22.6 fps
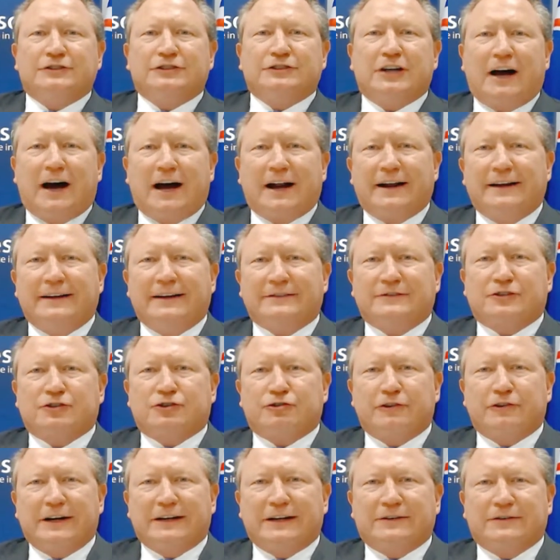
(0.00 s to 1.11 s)
China is
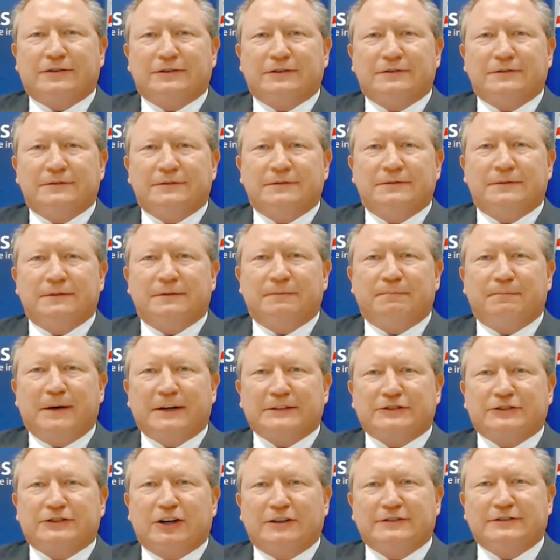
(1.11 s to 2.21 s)
critical,
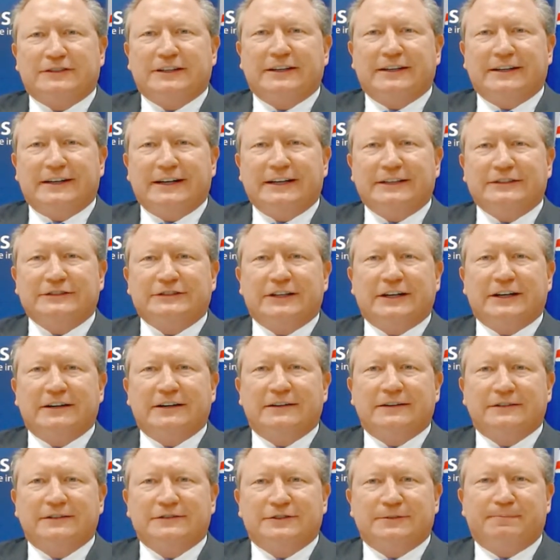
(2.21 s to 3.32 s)
but so is Indonesia,
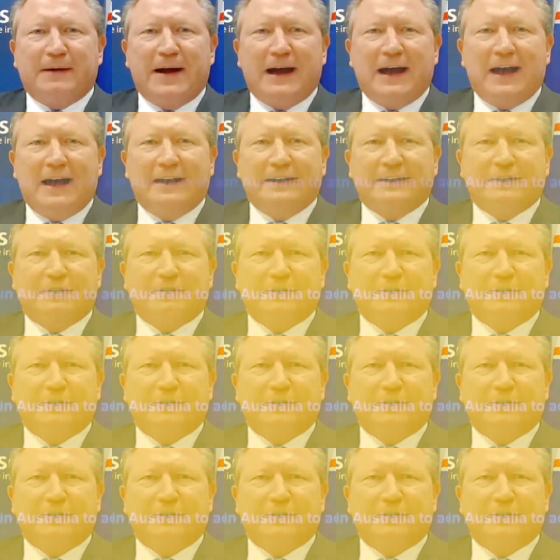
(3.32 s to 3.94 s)
Japan,